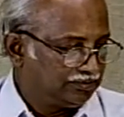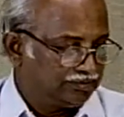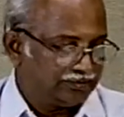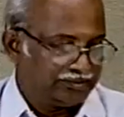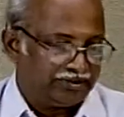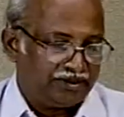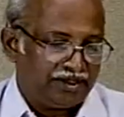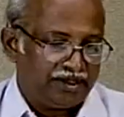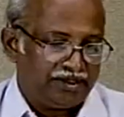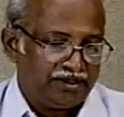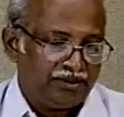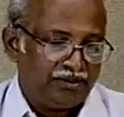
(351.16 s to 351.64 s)

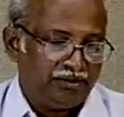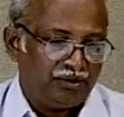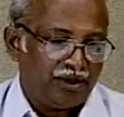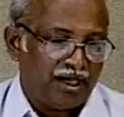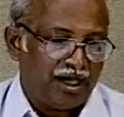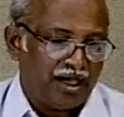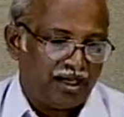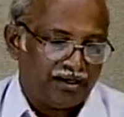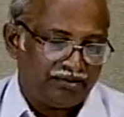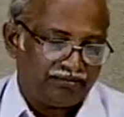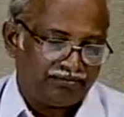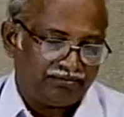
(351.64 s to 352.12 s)
Then you
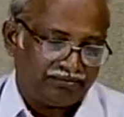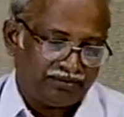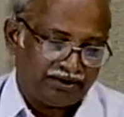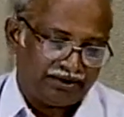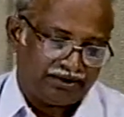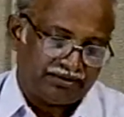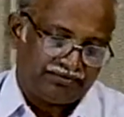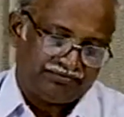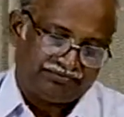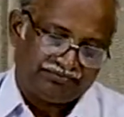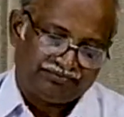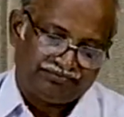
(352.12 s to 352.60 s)
have
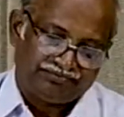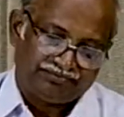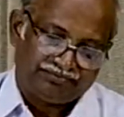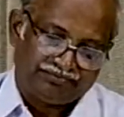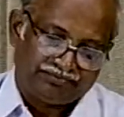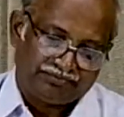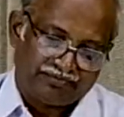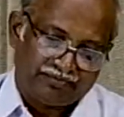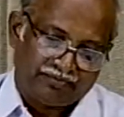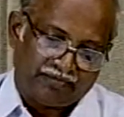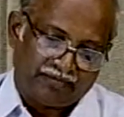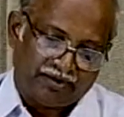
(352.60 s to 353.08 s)

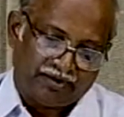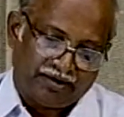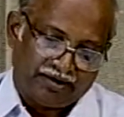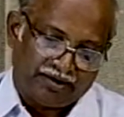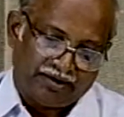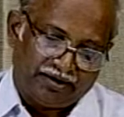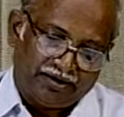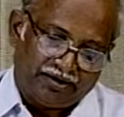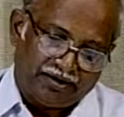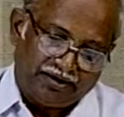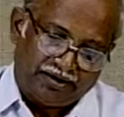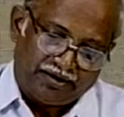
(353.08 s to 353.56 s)

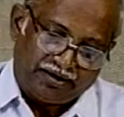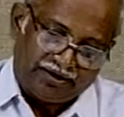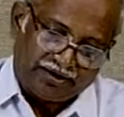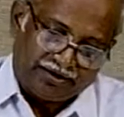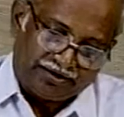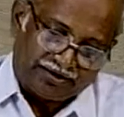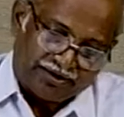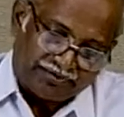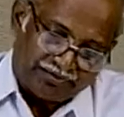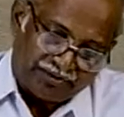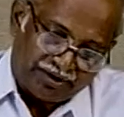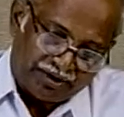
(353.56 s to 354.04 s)

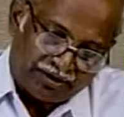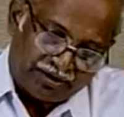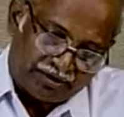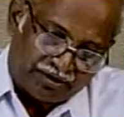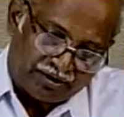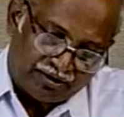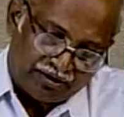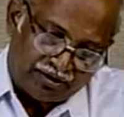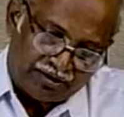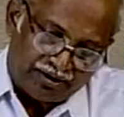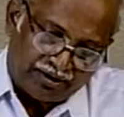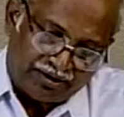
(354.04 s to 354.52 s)
something
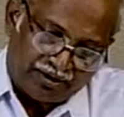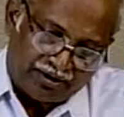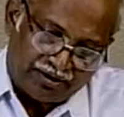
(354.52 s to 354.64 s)
called